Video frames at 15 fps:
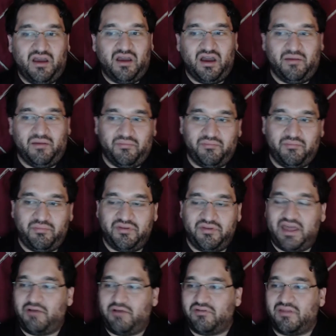But
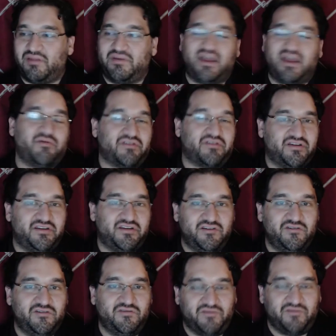that was something I was going to
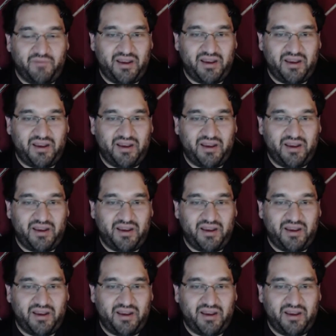do for